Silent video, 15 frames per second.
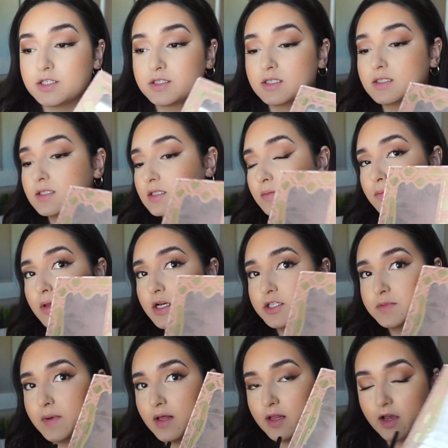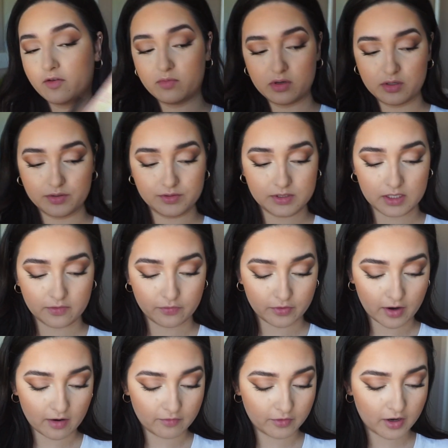This is the blush palette I've been using
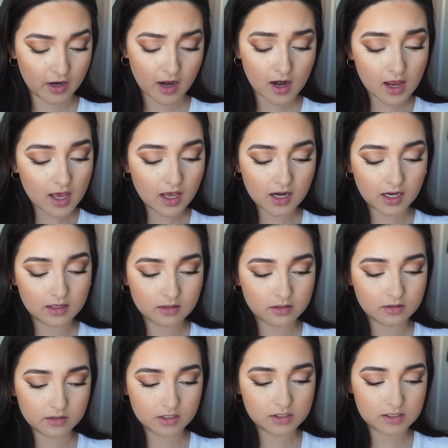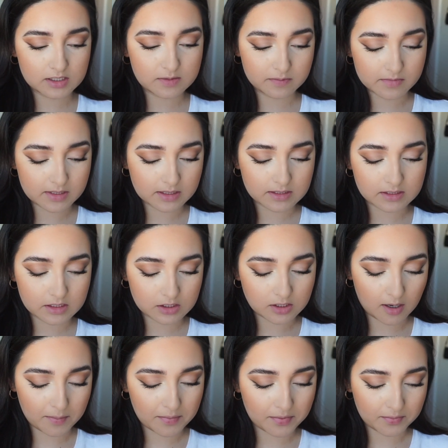forever, and I literally just mixed the
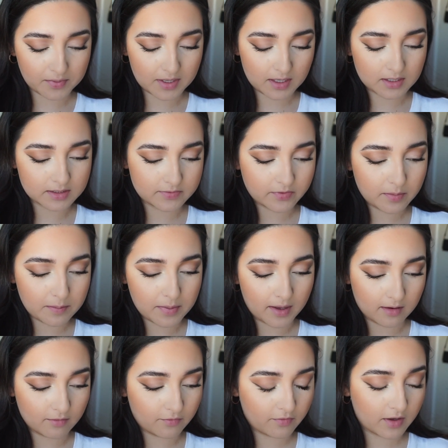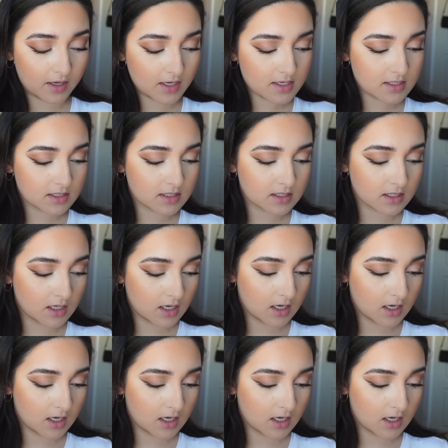top three. It's from Benefit.